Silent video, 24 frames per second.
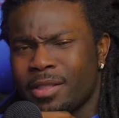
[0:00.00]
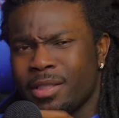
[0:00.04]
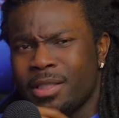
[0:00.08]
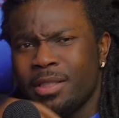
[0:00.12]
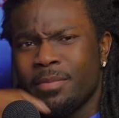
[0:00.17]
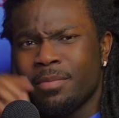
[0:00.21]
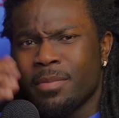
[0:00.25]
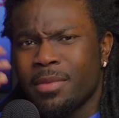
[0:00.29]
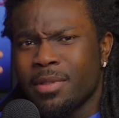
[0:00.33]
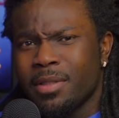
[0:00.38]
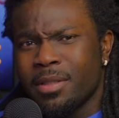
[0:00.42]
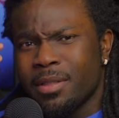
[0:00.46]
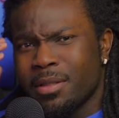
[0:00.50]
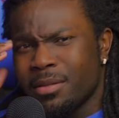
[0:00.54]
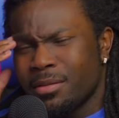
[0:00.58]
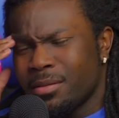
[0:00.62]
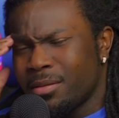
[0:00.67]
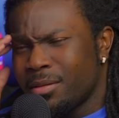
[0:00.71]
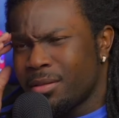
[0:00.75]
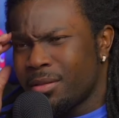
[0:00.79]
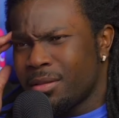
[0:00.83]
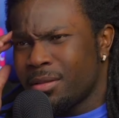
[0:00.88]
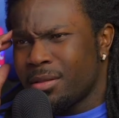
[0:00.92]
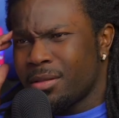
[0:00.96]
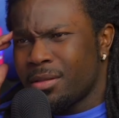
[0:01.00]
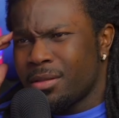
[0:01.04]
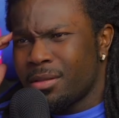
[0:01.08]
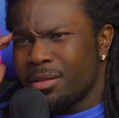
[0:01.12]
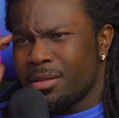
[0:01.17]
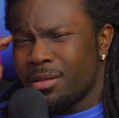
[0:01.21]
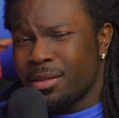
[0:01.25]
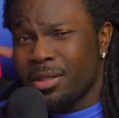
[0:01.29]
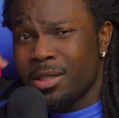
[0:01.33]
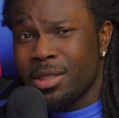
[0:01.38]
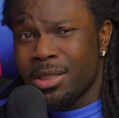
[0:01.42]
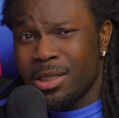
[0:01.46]
She
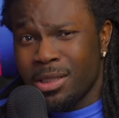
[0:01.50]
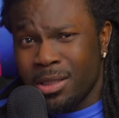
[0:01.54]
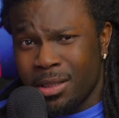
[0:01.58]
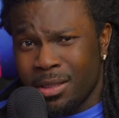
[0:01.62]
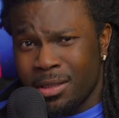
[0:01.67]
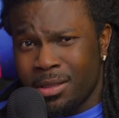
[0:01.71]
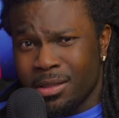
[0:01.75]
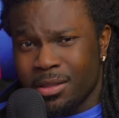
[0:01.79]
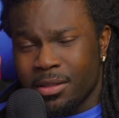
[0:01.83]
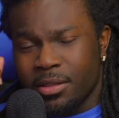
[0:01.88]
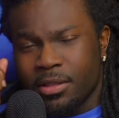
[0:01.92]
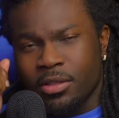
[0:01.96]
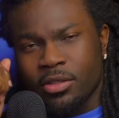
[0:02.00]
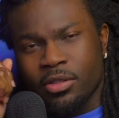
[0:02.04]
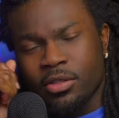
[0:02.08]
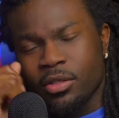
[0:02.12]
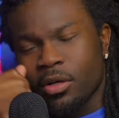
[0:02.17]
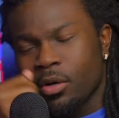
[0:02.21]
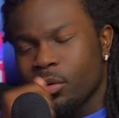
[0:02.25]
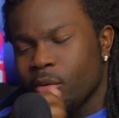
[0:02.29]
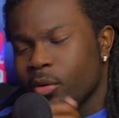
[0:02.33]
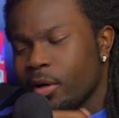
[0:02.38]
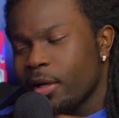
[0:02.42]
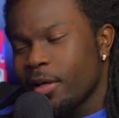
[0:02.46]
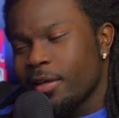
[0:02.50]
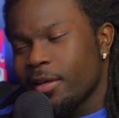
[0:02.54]
does she? There's no way.